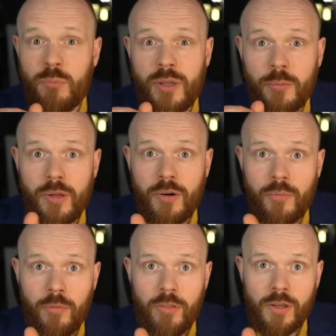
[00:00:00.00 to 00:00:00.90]
millimeter
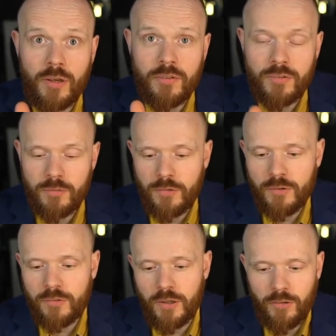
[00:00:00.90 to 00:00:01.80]
thickness,
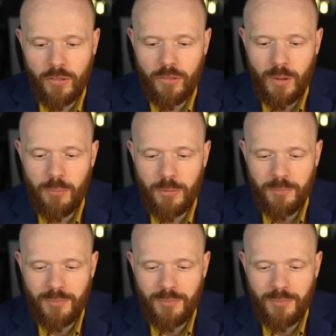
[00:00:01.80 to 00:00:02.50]
just like the thumb.